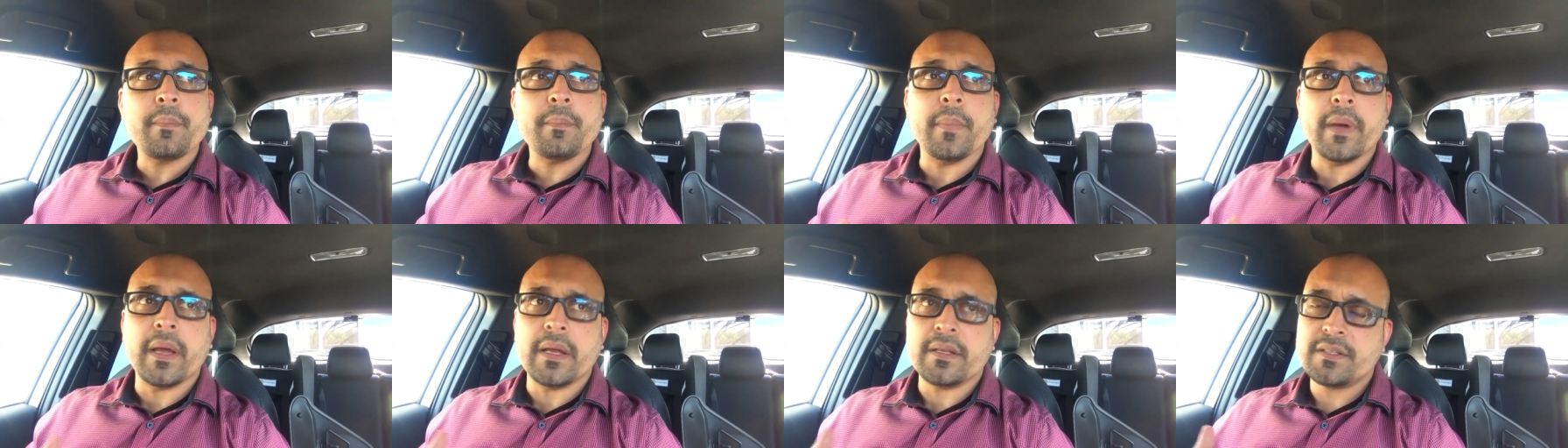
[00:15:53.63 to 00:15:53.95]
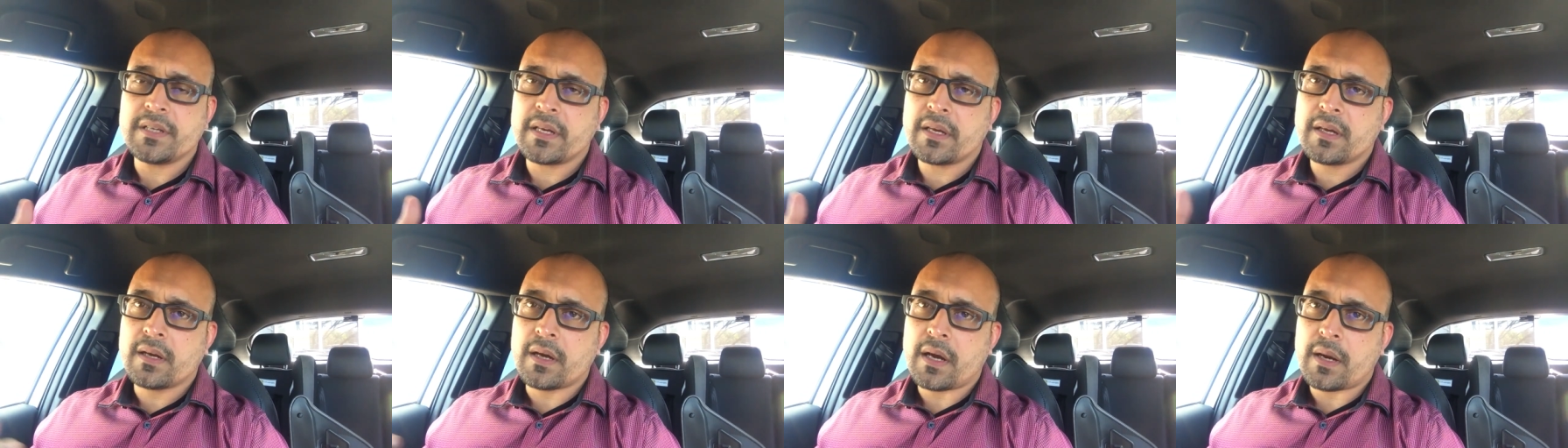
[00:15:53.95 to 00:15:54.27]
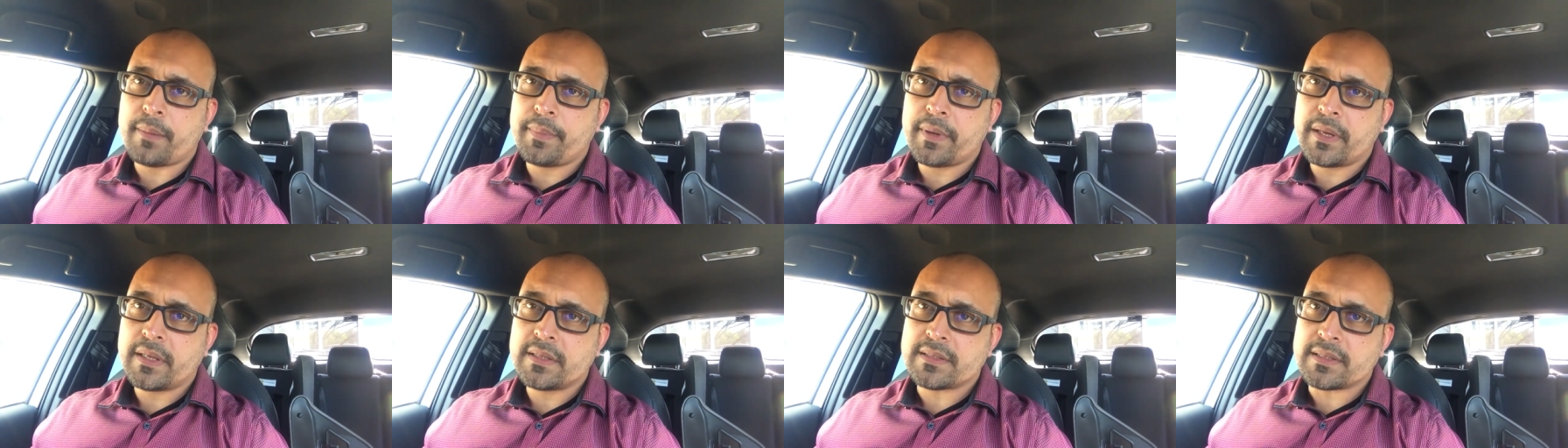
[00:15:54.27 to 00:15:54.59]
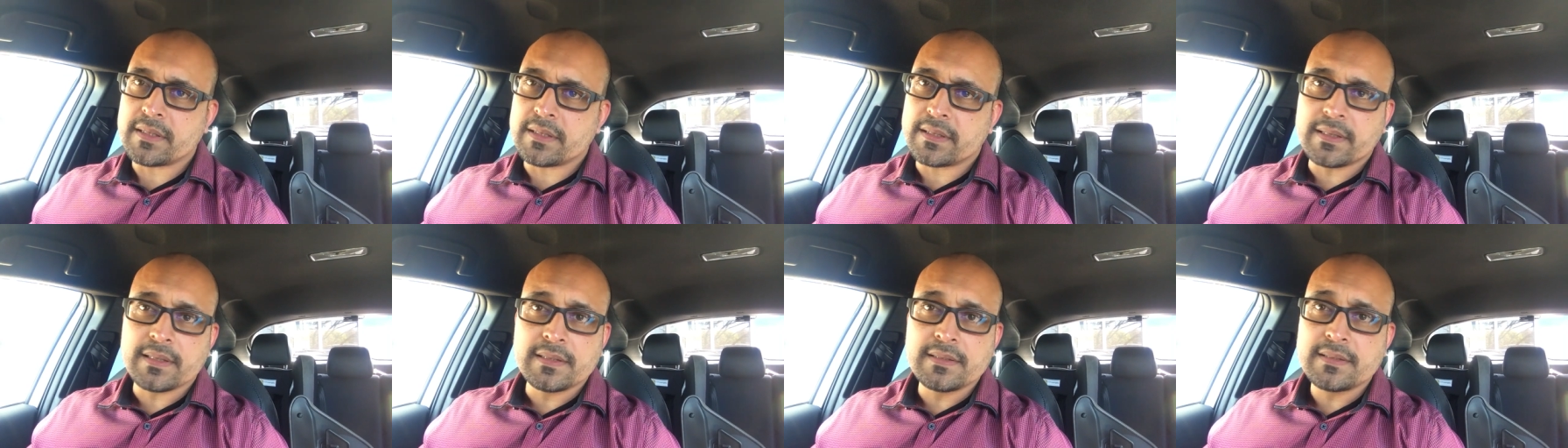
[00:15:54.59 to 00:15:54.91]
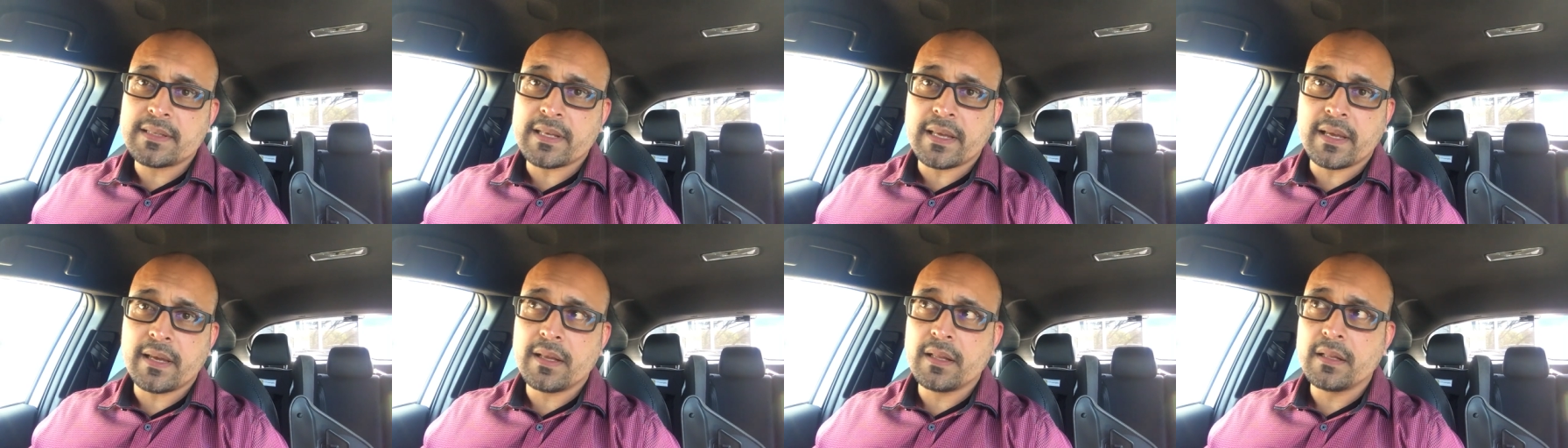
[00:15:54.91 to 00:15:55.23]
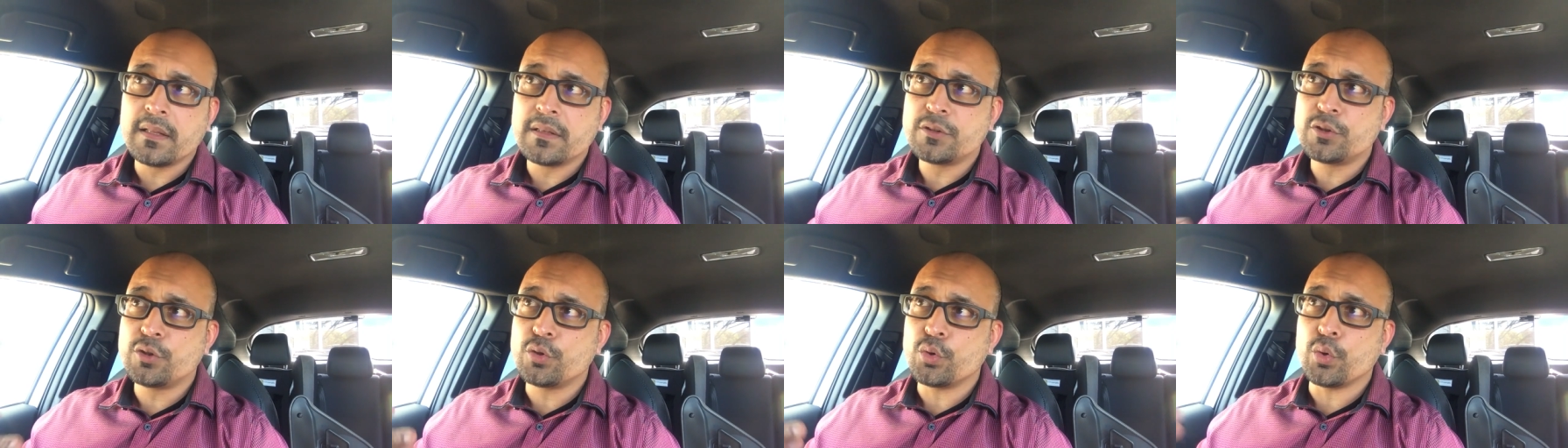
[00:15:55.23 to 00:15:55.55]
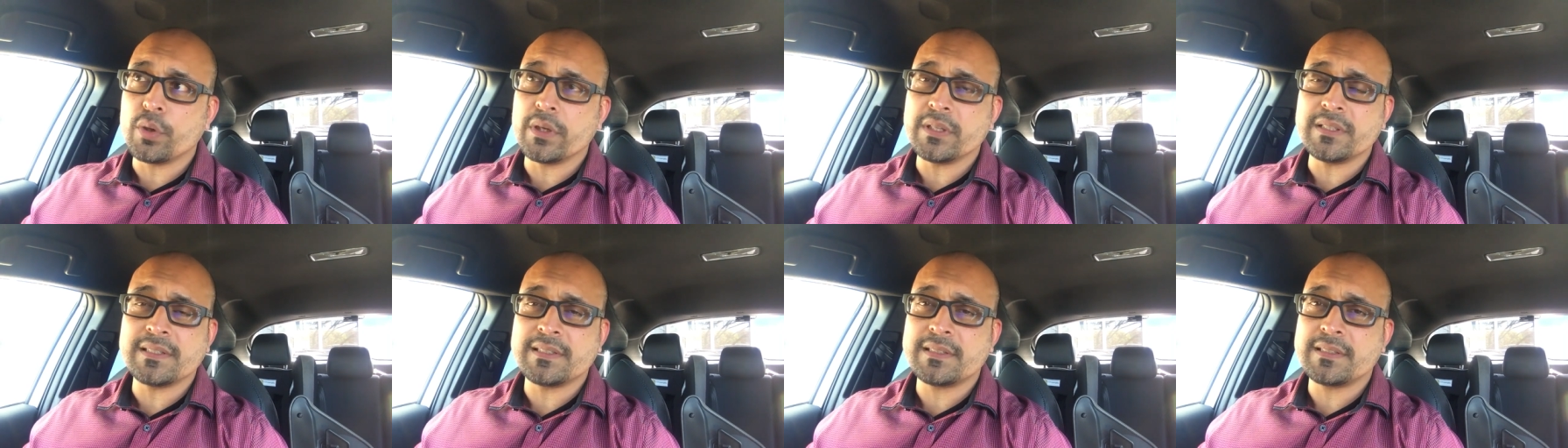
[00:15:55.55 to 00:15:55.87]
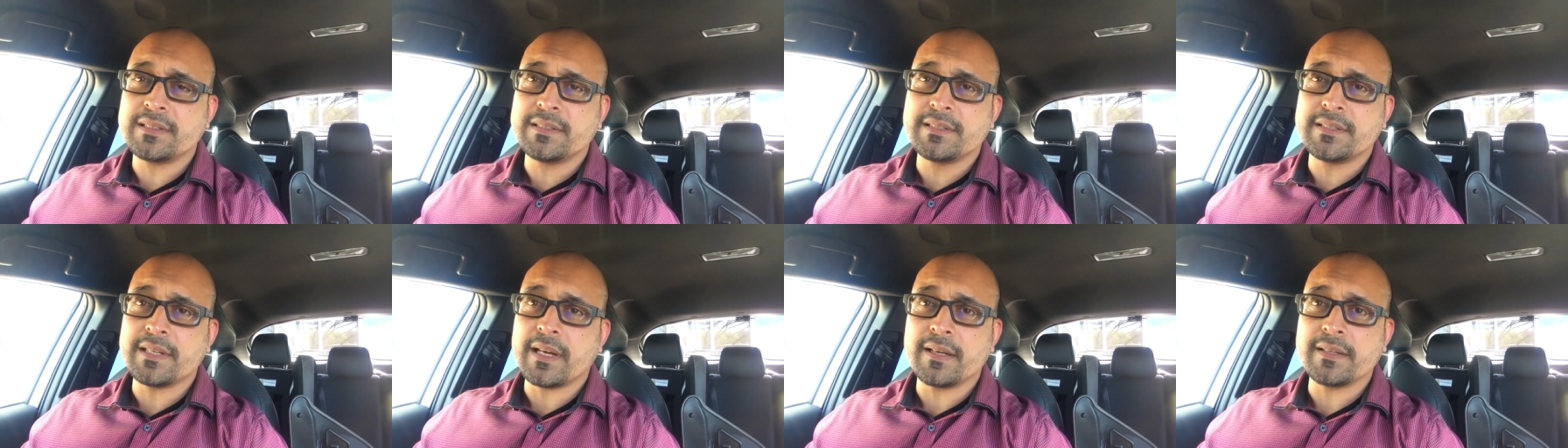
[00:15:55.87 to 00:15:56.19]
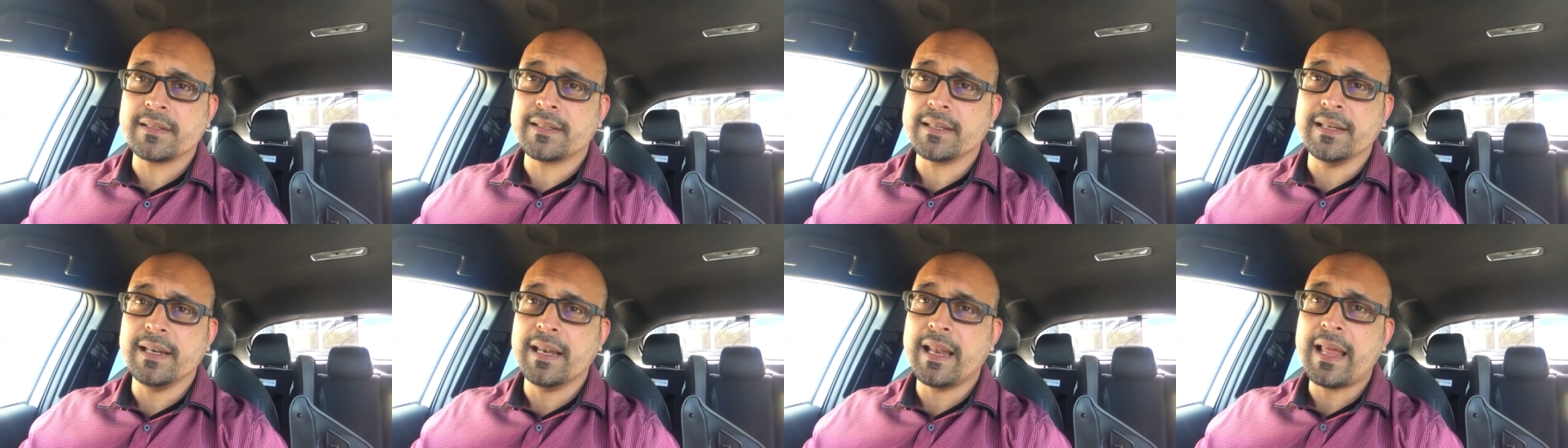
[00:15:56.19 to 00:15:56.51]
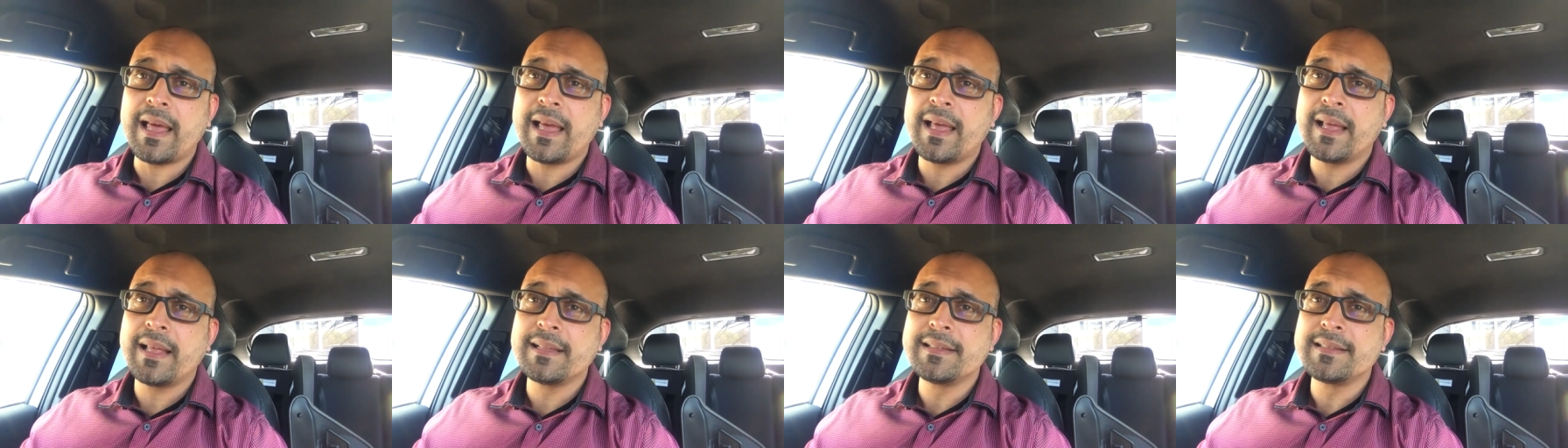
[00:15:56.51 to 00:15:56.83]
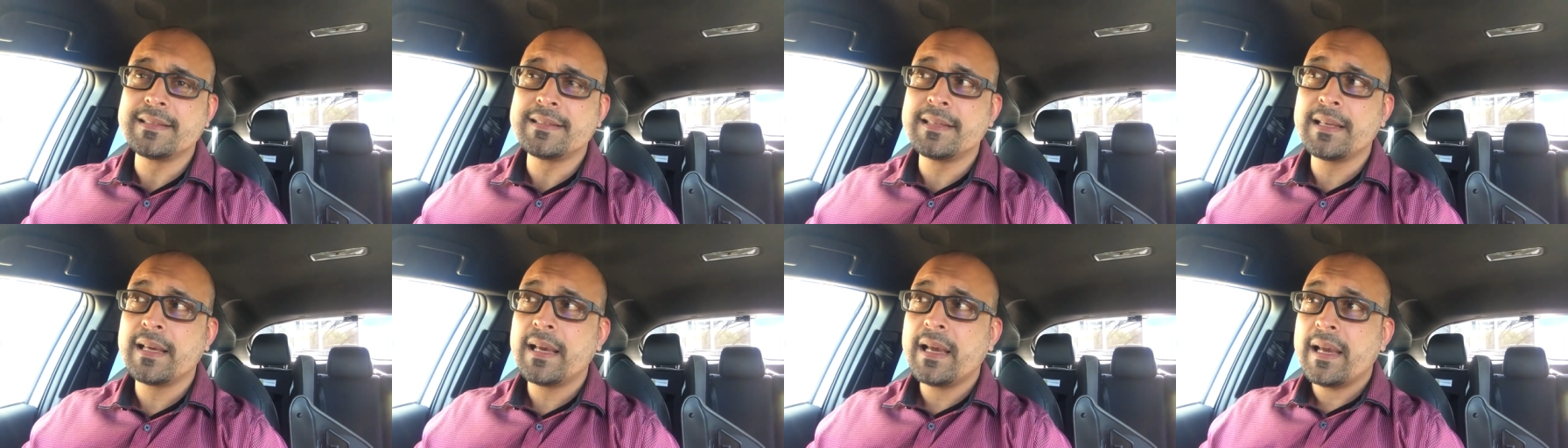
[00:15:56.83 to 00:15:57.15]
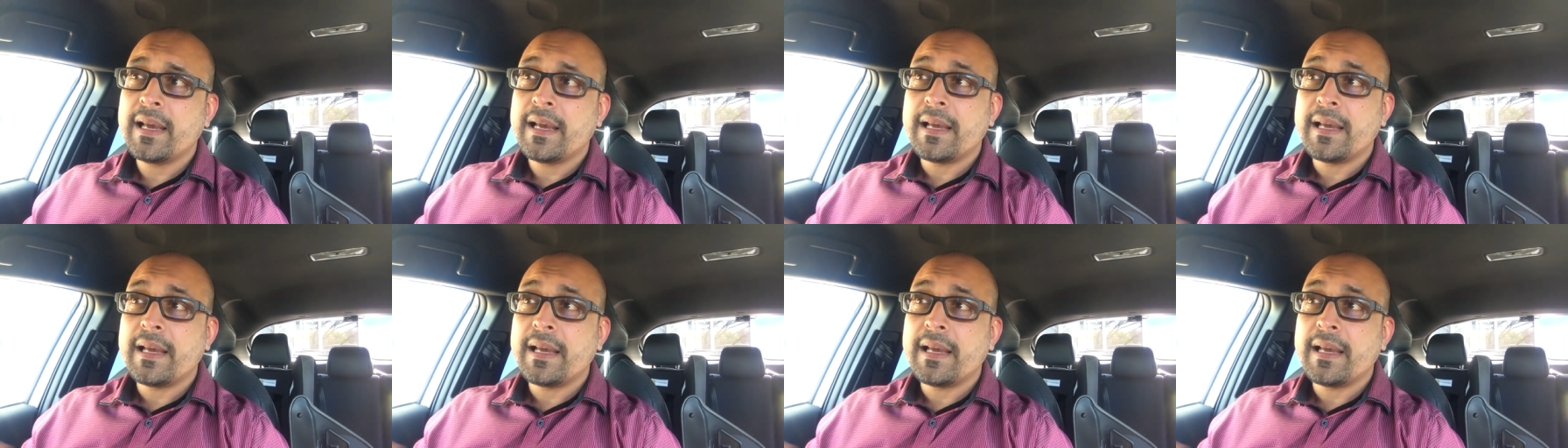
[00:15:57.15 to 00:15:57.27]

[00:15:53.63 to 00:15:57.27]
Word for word: Magic carpets it can sail to enchanted lands.